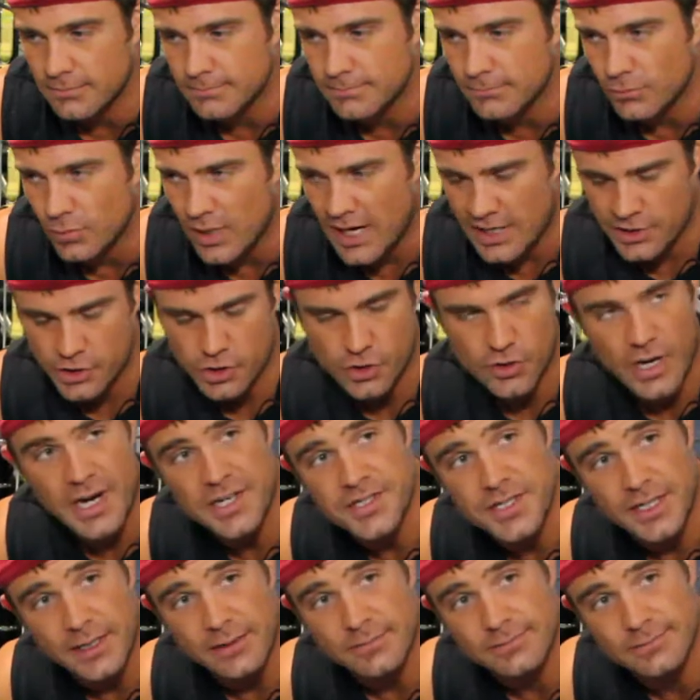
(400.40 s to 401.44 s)
ranch
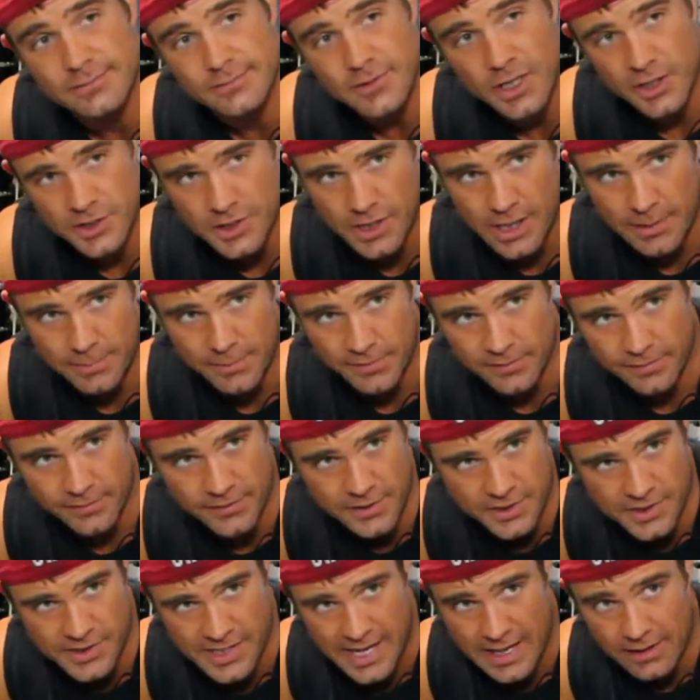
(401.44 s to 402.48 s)
dressing on top of the
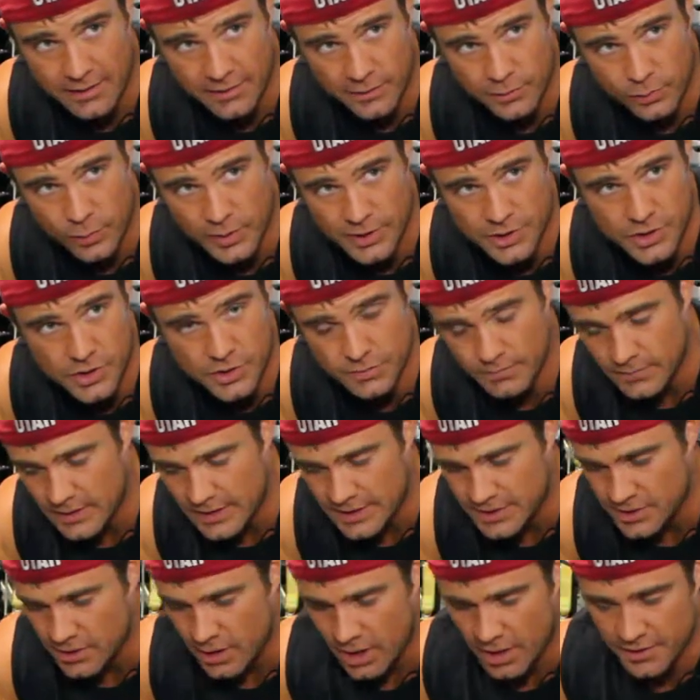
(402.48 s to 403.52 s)
salad, which
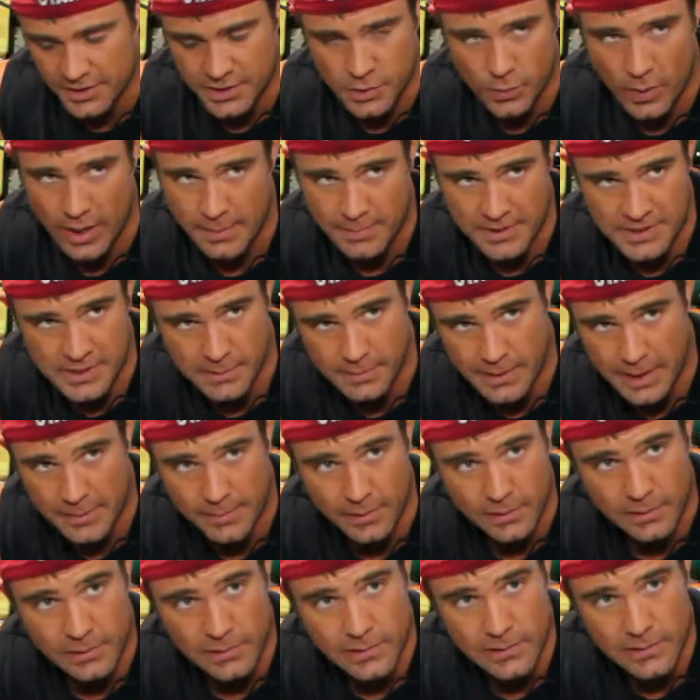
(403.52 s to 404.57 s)
isn't on this white piece of paper.
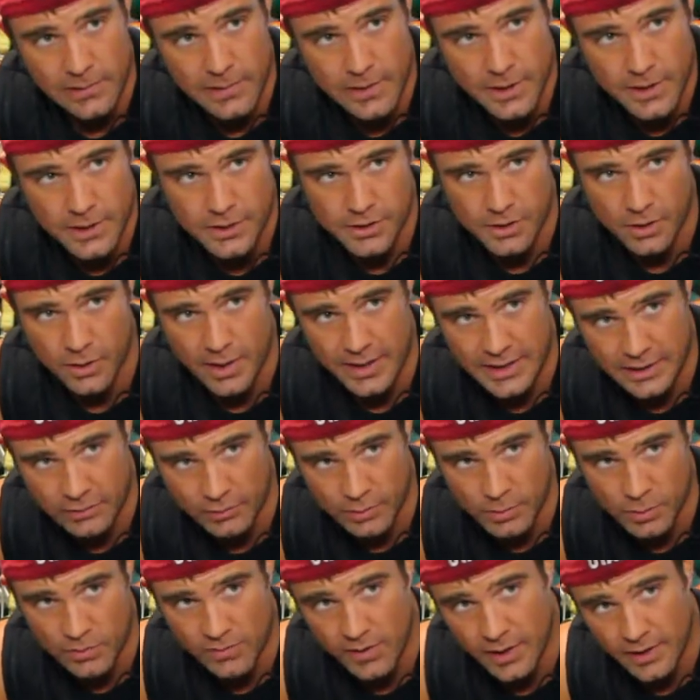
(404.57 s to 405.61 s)
So I did
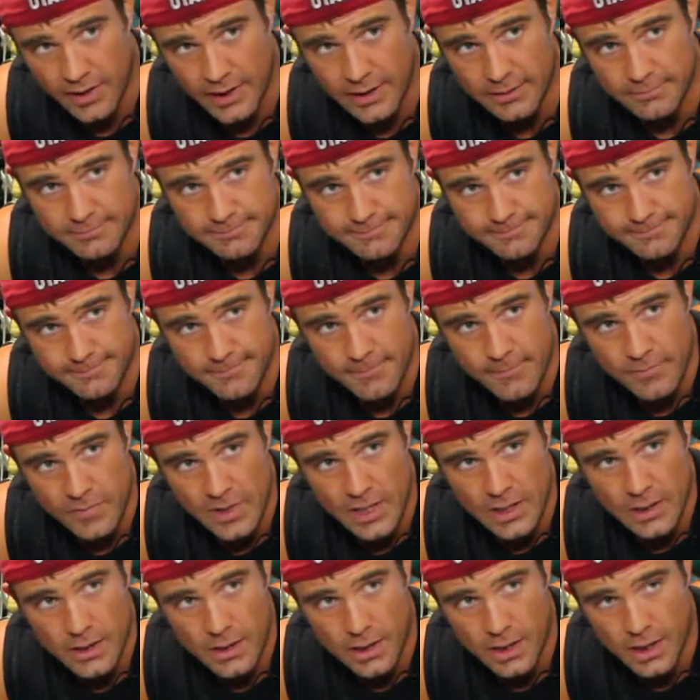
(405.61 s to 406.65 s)
remove all that.
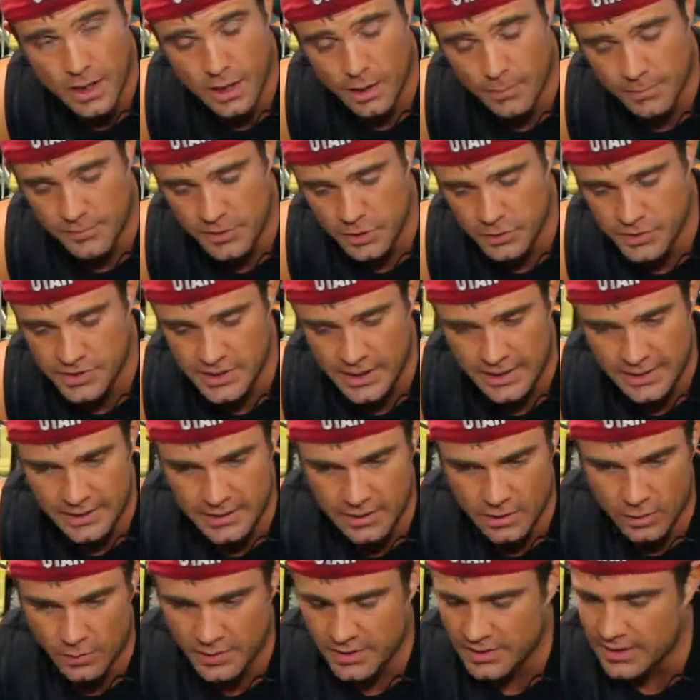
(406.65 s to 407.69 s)
You said, you
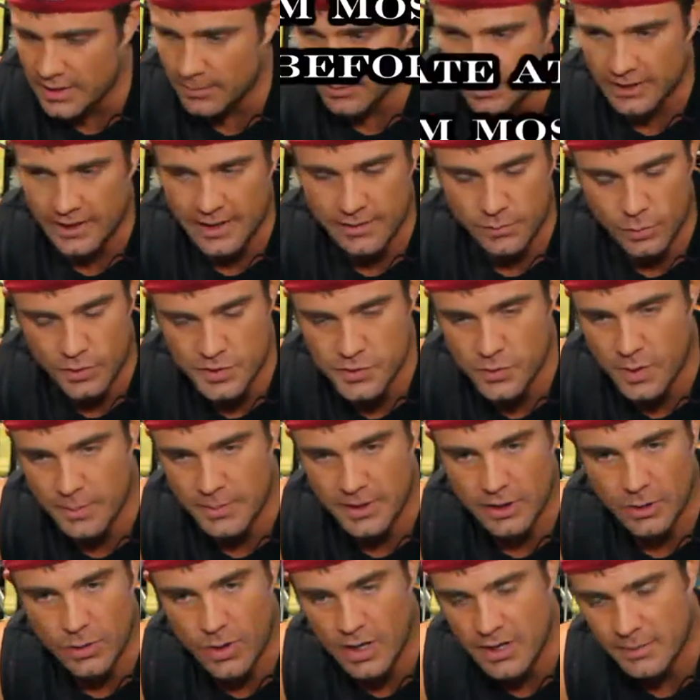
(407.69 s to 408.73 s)
know, Kimberly, every once in a while I'm going to
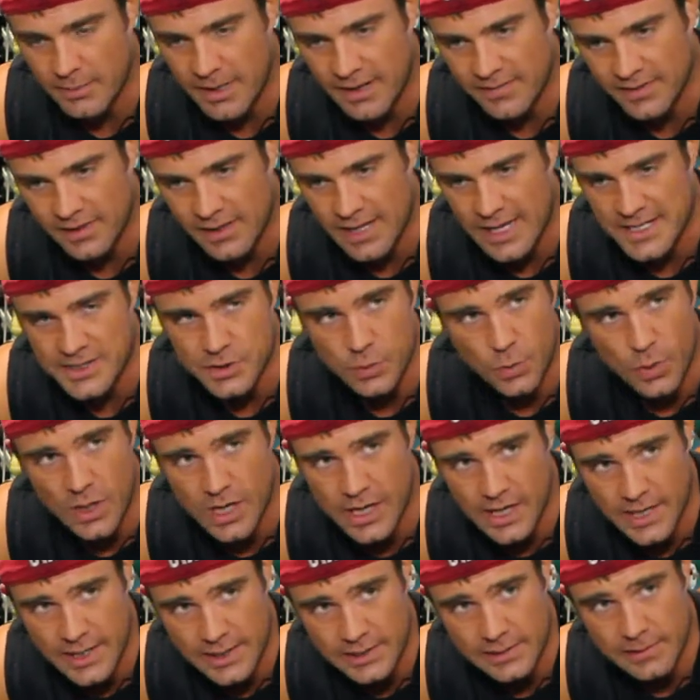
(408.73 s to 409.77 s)
go out and have a glass of
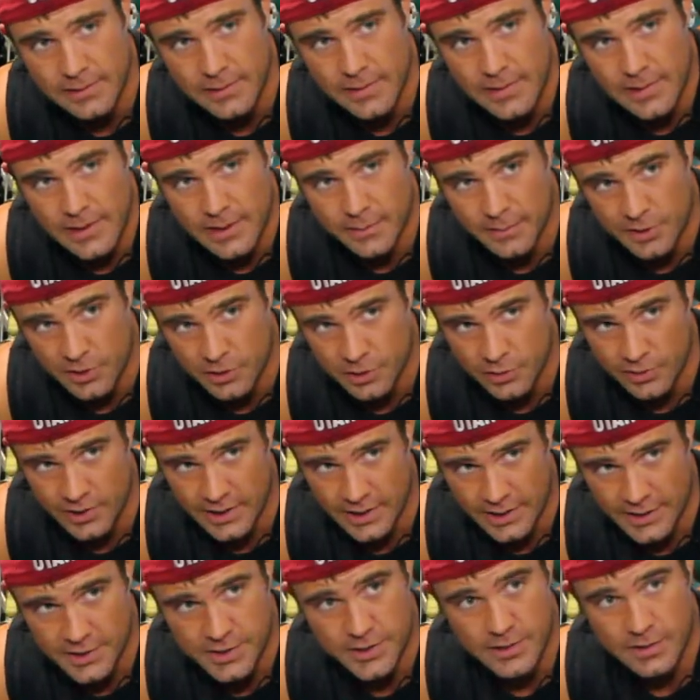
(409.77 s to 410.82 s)
wine. I'm going to do
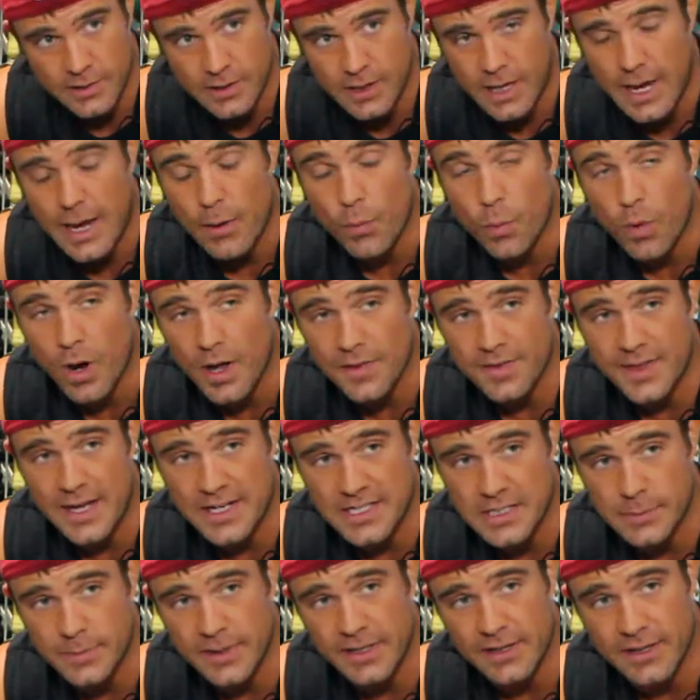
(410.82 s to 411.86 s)
this. I want that
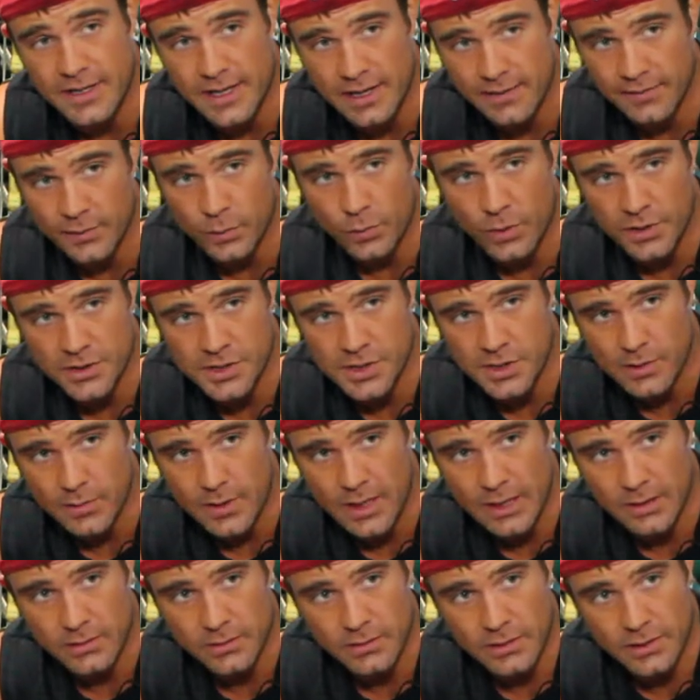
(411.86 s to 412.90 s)
to be there every once in a
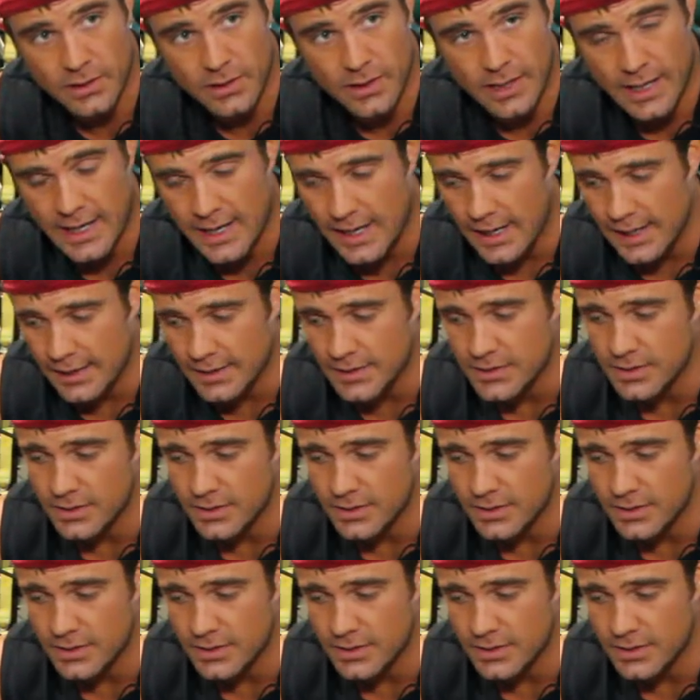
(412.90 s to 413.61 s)
while. And